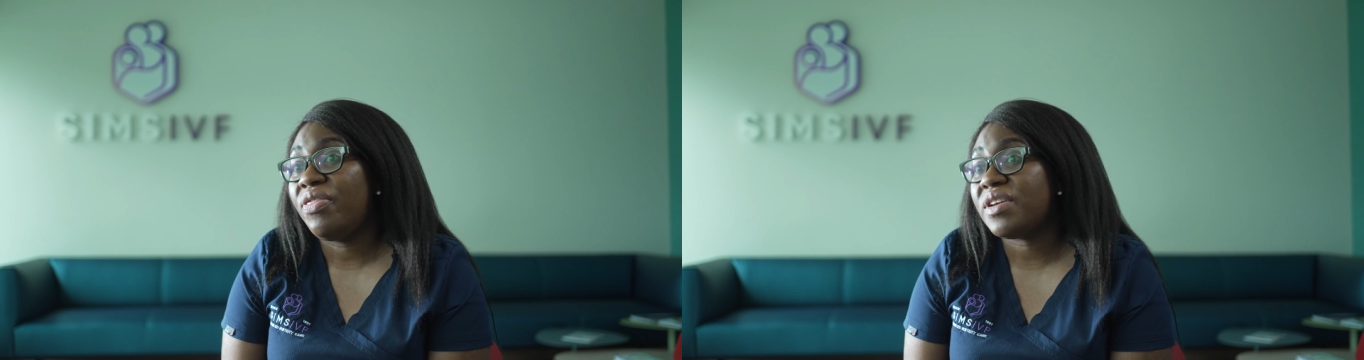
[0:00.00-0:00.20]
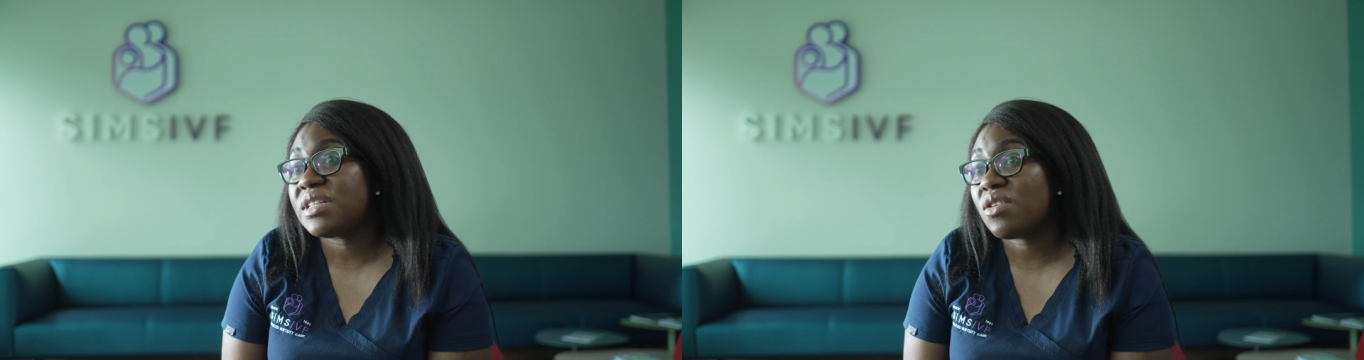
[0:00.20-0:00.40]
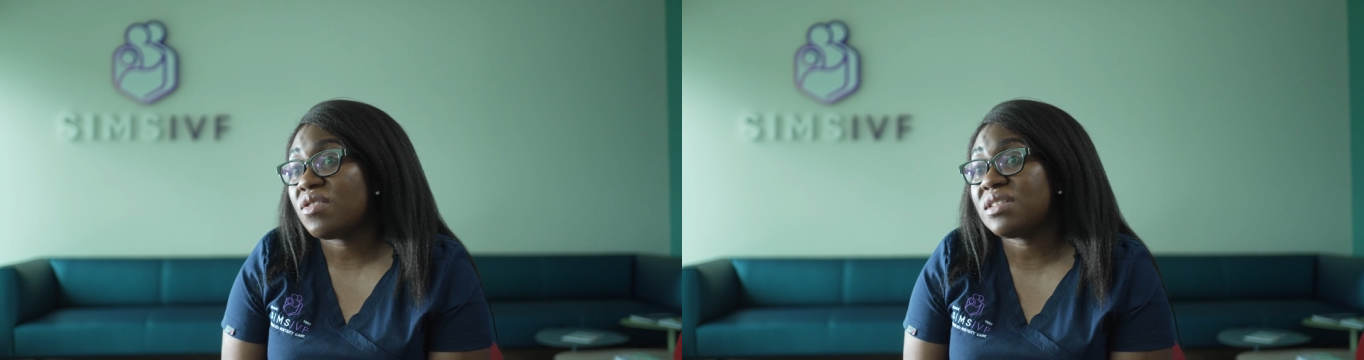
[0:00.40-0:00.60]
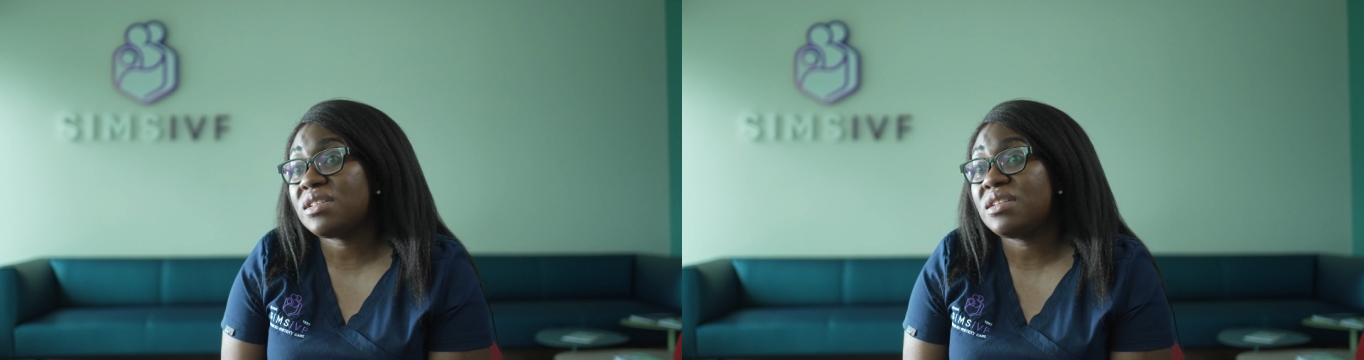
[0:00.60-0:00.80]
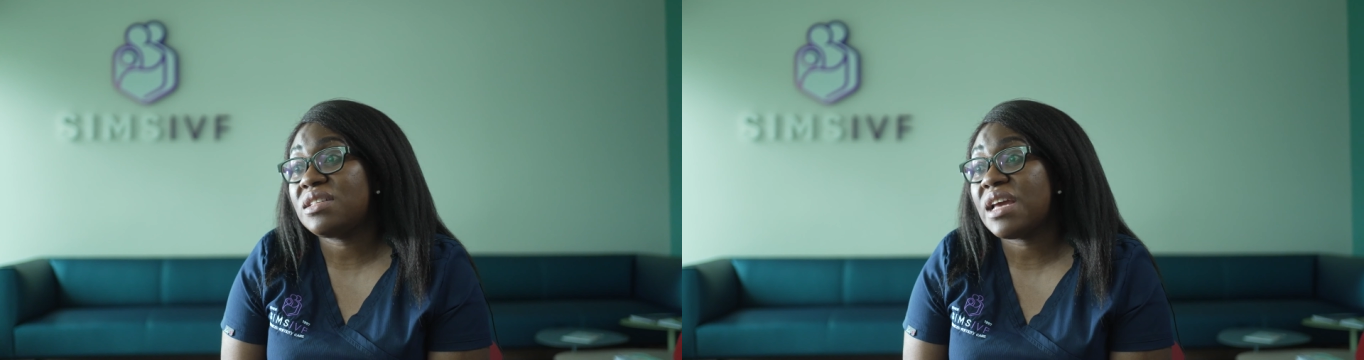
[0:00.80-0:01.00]

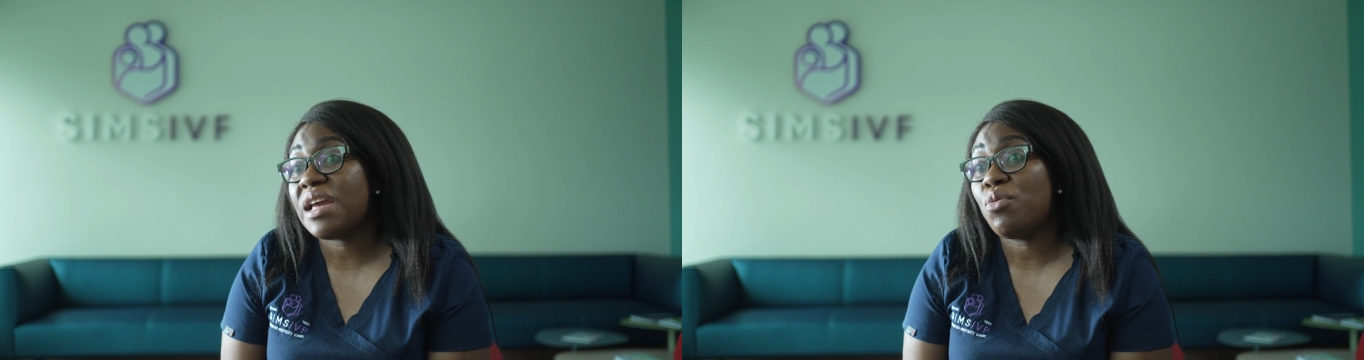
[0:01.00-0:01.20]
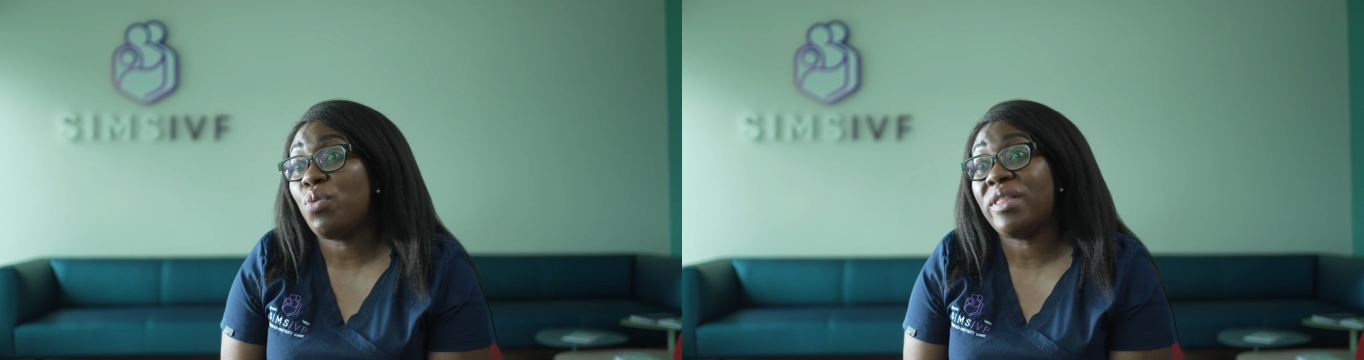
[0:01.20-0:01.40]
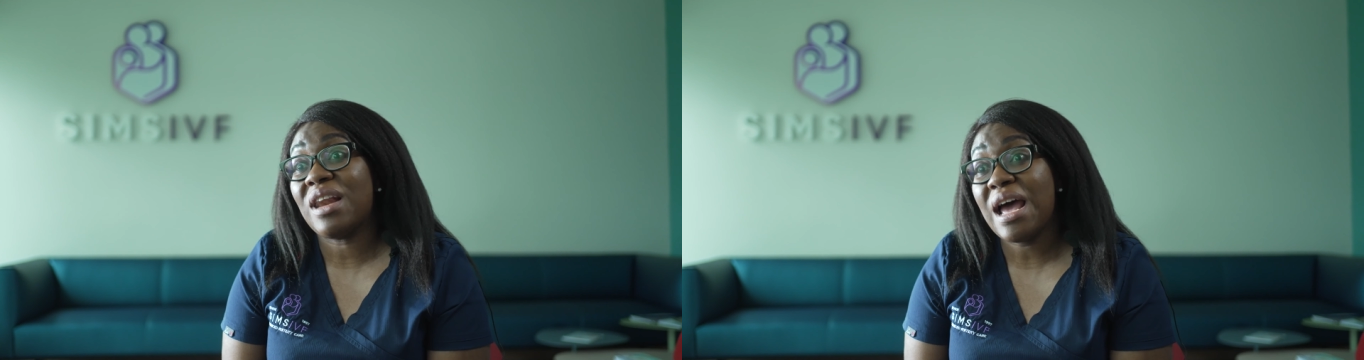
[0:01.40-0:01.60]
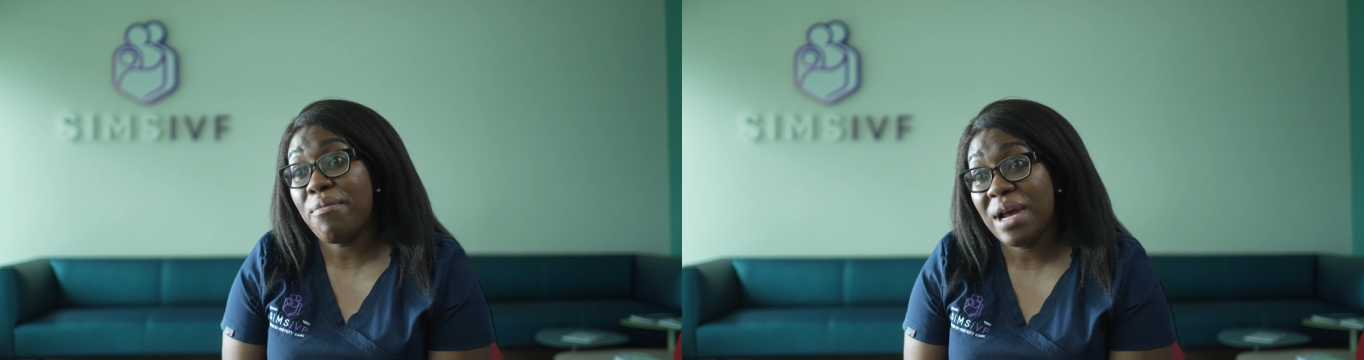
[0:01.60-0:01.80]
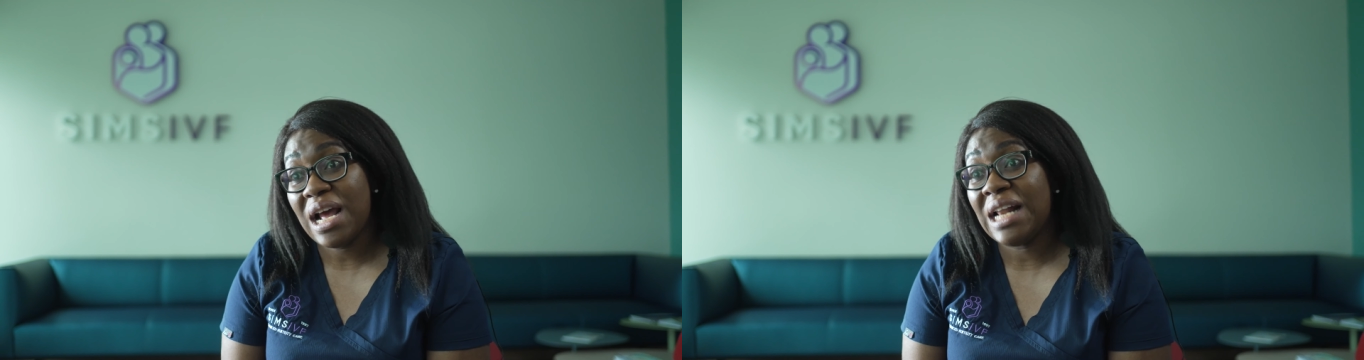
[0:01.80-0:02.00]
discuss it then with the lab
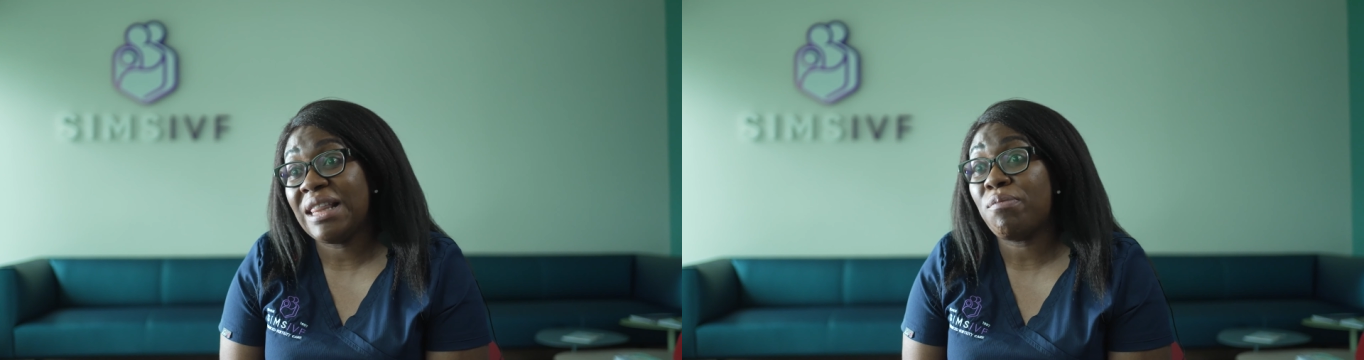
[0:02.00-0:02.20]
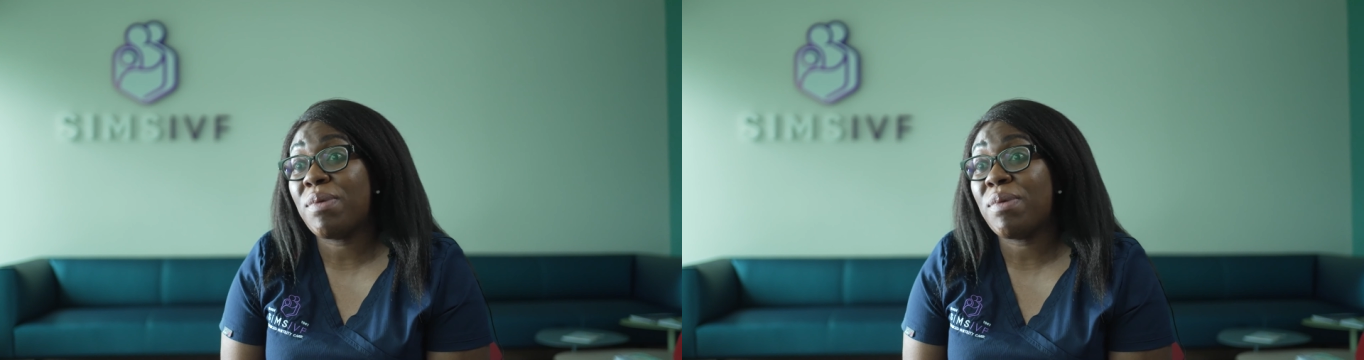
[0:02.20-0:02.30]
and the